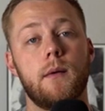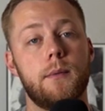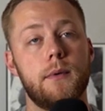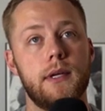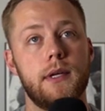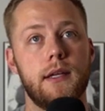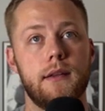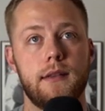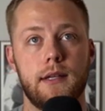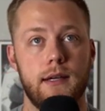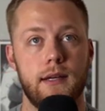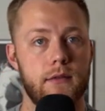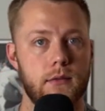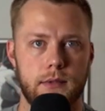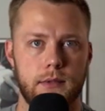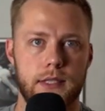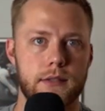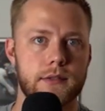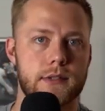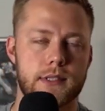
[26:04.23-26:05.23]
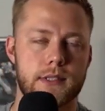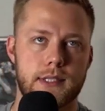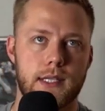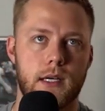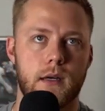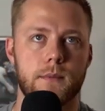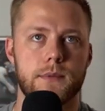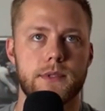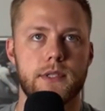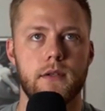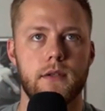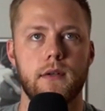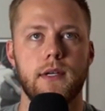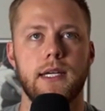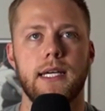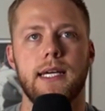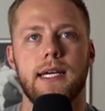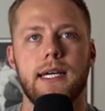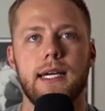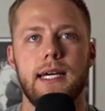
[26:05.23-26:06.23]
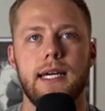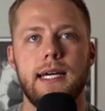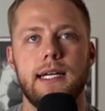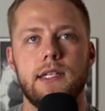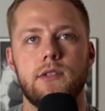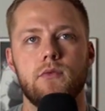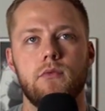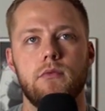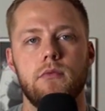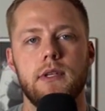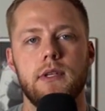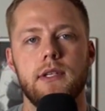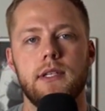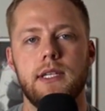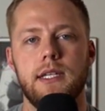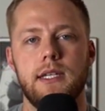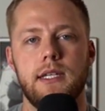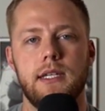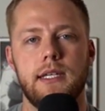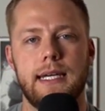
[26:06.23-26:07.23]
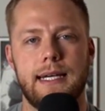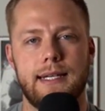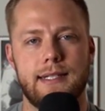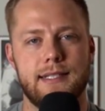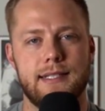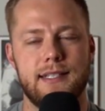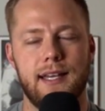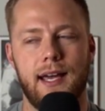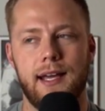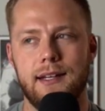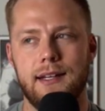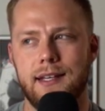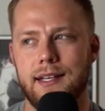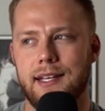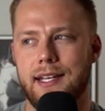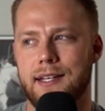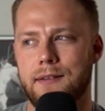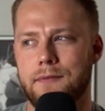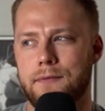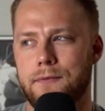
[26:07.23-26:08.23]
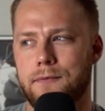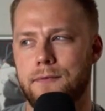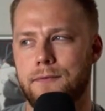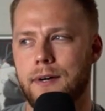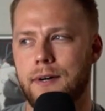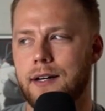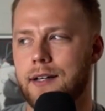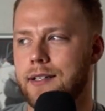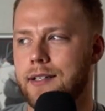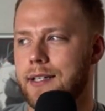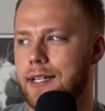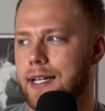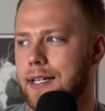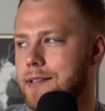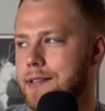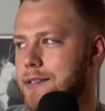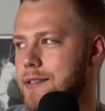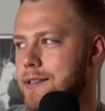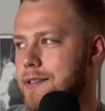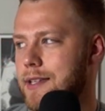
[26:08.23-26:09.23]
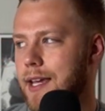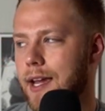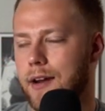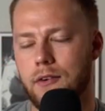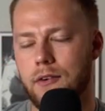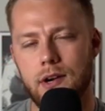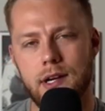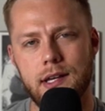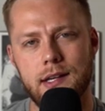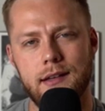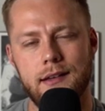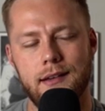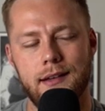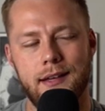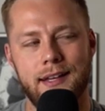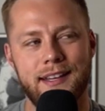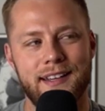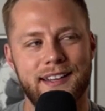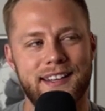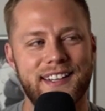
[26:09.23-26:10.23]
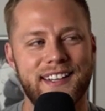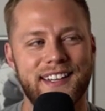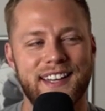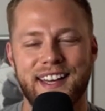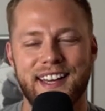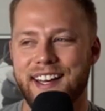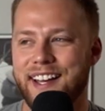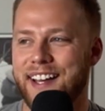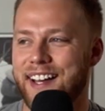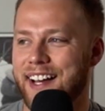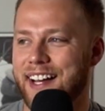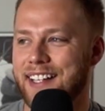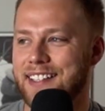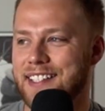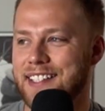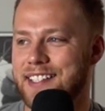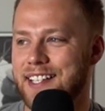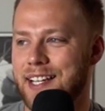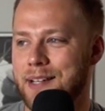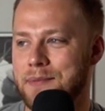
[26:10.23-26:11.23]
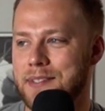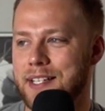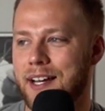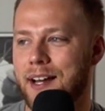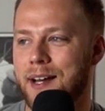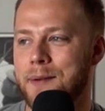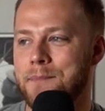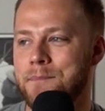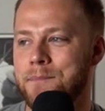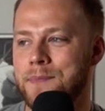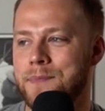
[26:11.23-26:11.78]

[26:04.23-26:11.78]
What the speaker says: with and everyone else's help. So it's really exciting and fun and scary at the same time.